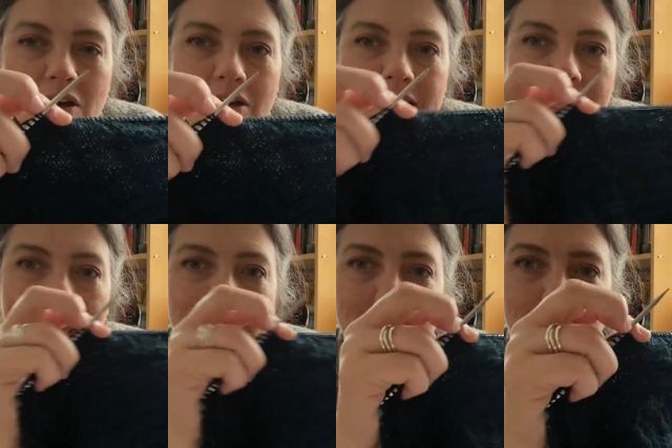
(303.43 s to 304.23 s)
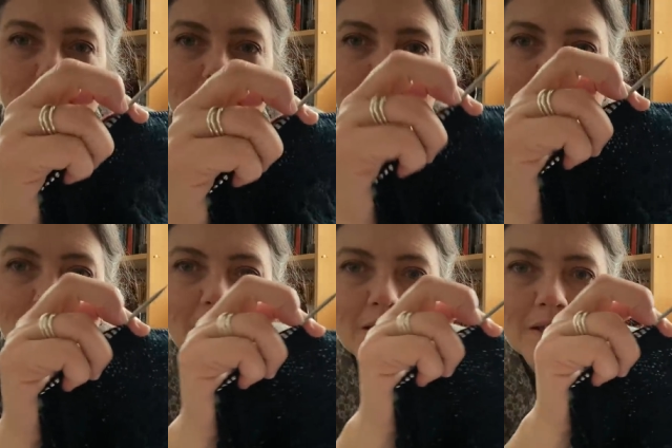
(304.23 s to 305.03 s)
on camera
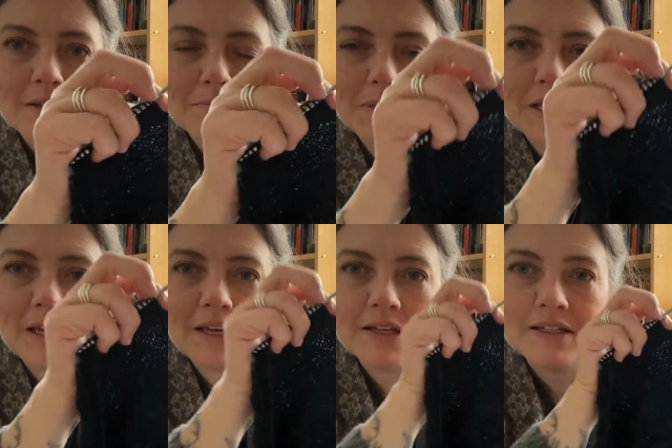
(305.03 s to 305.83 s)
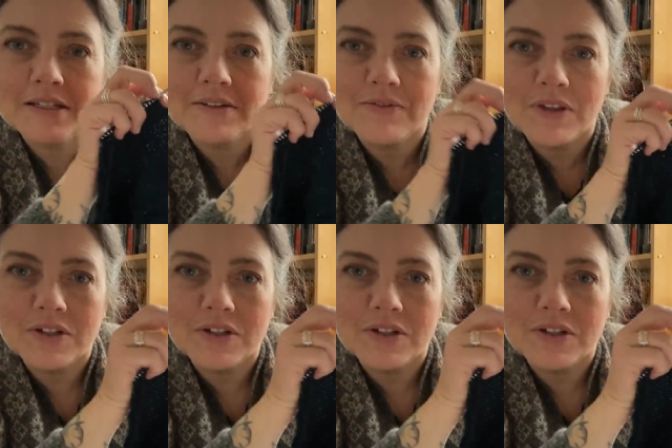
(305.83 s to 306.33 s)
because of the